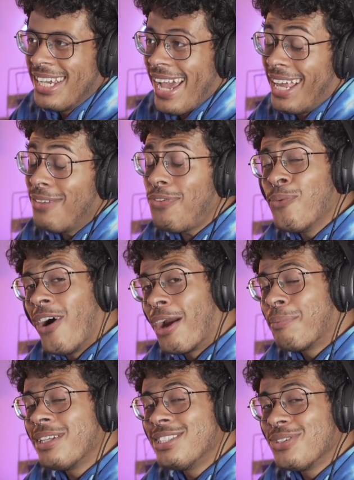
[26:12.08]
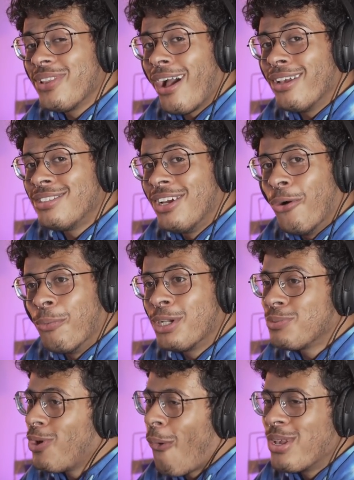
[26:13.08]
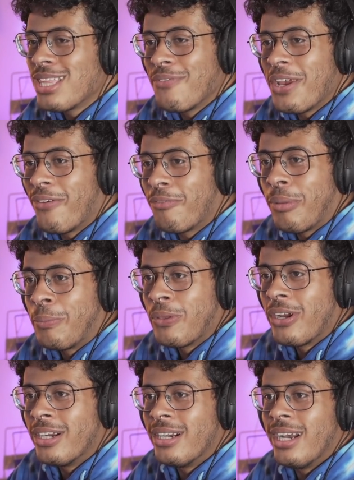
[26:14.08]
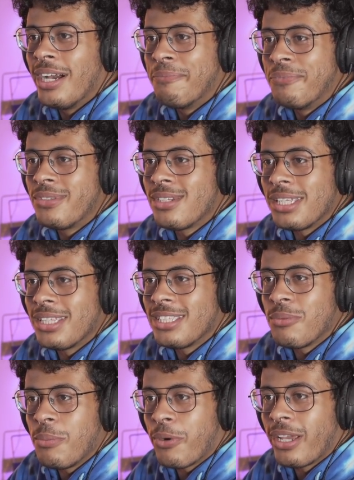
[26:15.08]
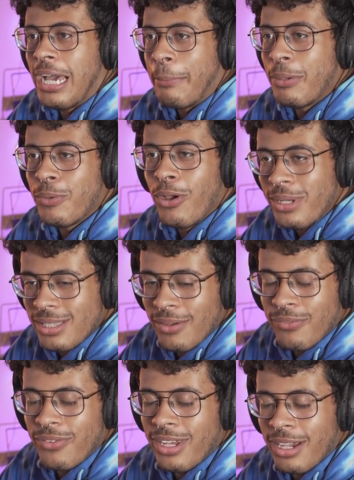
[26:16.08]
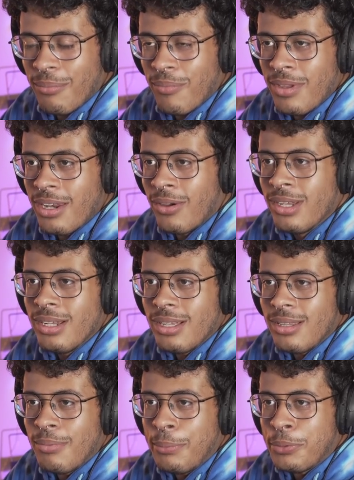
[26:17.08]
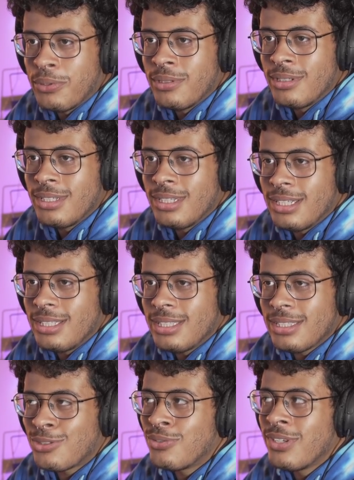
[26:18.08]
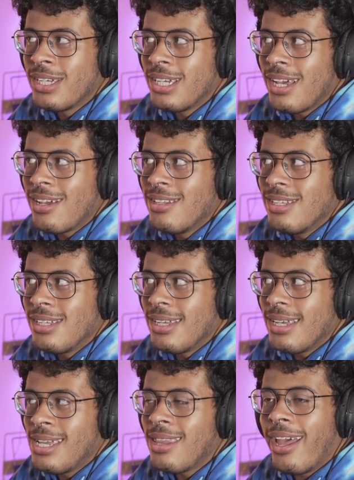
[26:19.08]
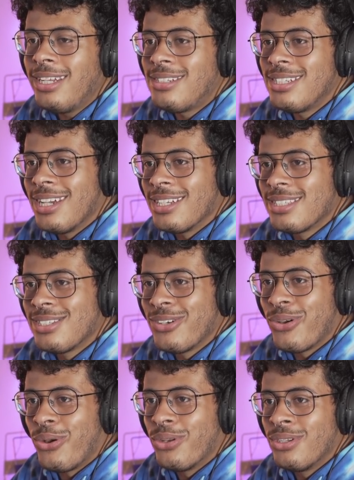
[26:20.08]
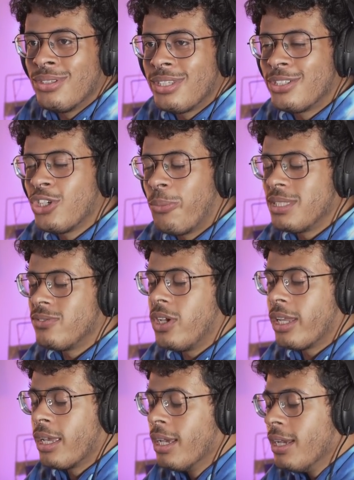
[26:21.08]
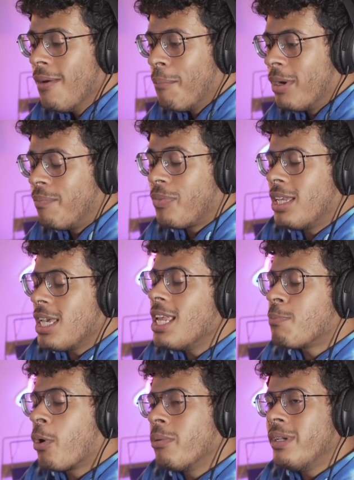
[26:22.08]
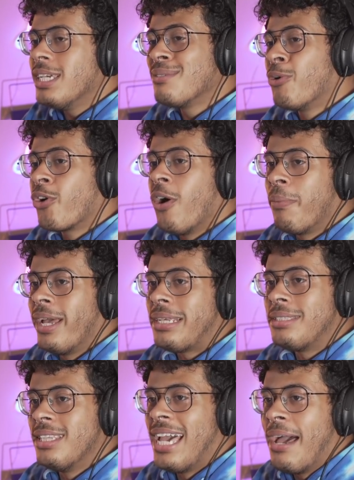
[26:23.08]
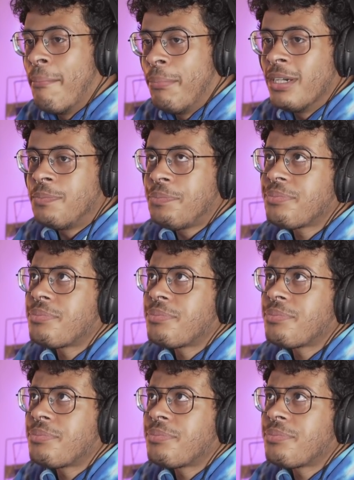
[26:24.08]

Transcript: And if you are, please do let us know because we always love hearing from people that are um, studying things that we bring up, and we always love, um, you know, people sort of enlightening us mm. on their topics of study. But it, it probably is more complex than that. But